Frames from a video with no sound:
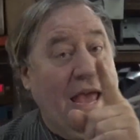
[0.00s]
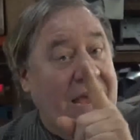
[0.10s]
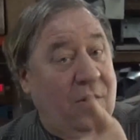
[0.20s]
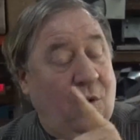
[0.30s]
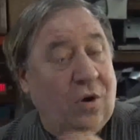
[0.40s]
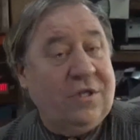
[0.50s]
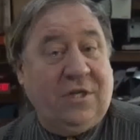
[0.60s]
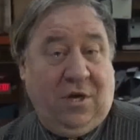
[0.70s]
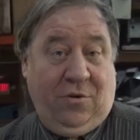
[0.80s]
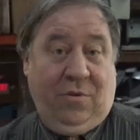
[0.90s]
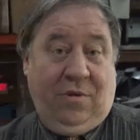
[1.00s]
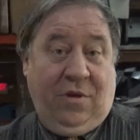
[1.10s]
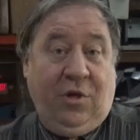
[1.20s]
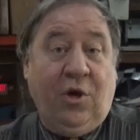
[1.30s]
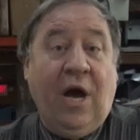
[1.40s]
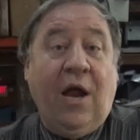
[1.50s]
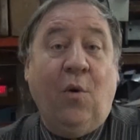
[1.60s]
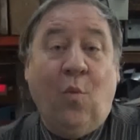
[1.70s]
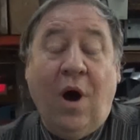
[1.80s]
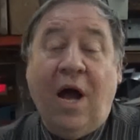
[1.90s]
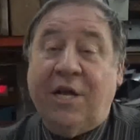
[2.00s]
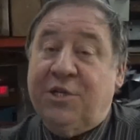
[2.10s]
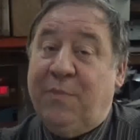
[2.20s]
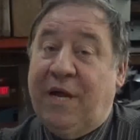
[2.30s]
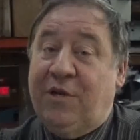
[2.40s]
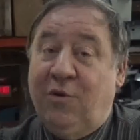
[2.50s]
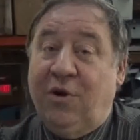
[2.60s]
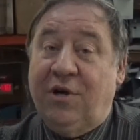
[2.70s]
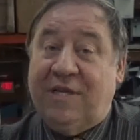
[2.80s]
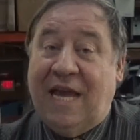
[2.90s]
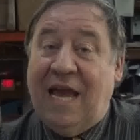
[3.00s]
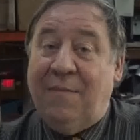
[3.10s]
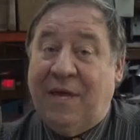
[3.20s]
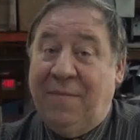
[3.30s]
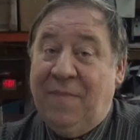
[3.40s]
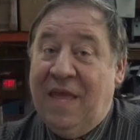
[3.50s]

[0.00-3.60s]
and also you gotta watch my daughter Tammy.